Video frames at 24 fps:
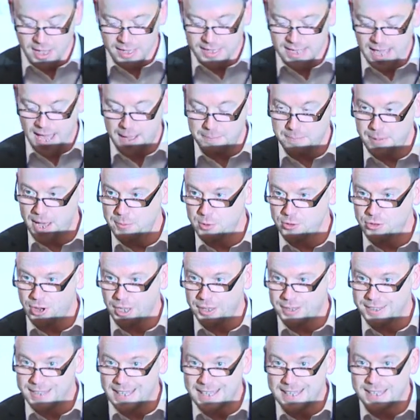campaign, which I
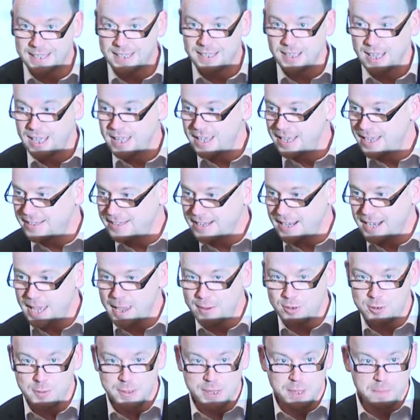think is
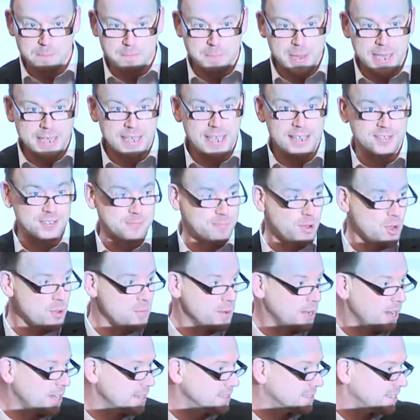claimed to be the biggest
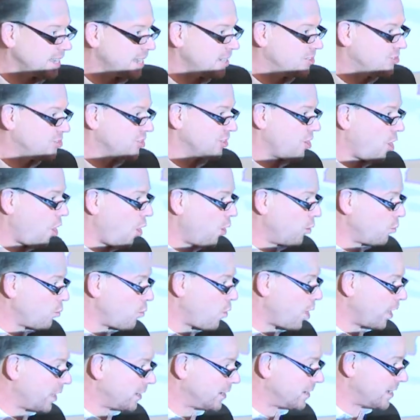mobilization on
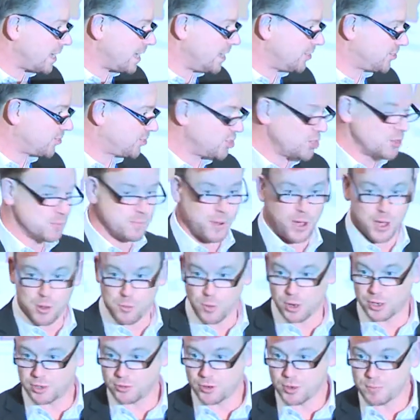one issue by
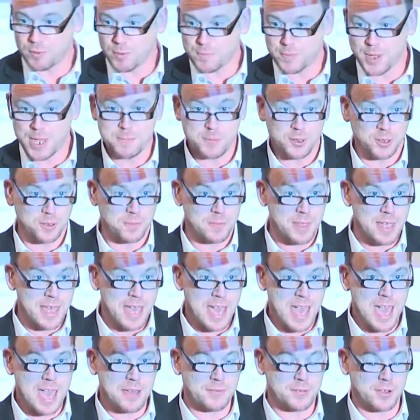one group of people
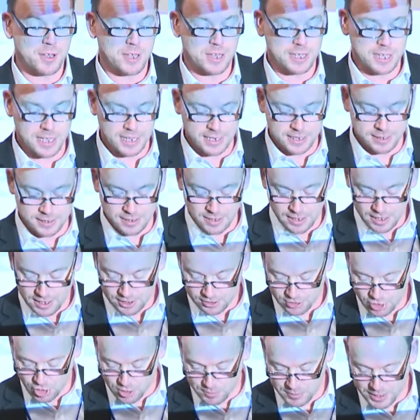ever in
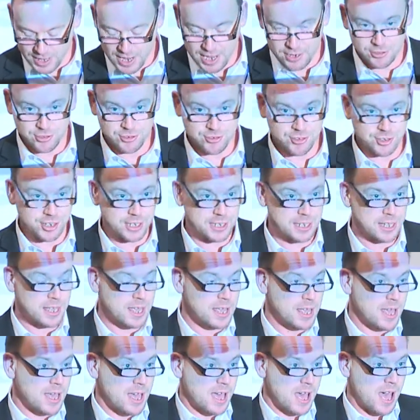human history.
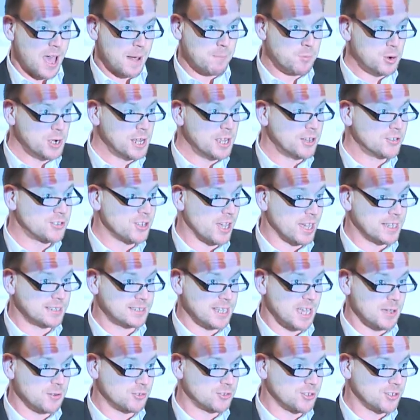A brilliant
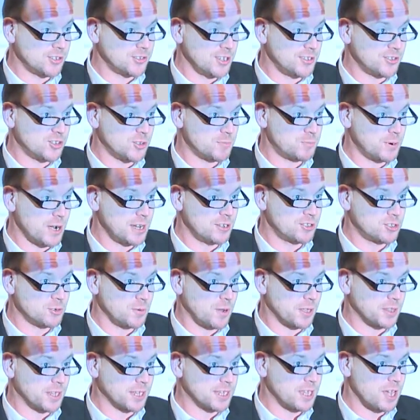idea which has since spread to
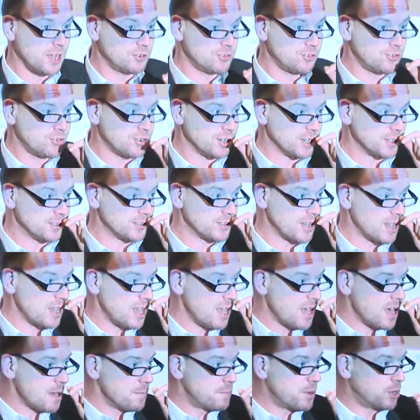other countries,
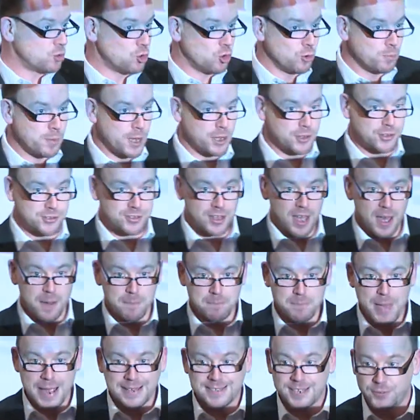but almost a
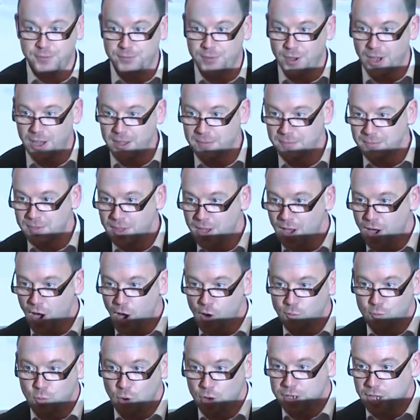metaphor
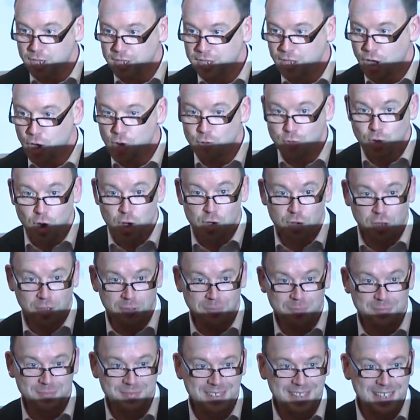of what can go
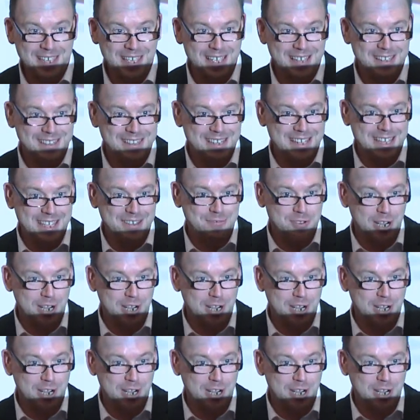wrong in the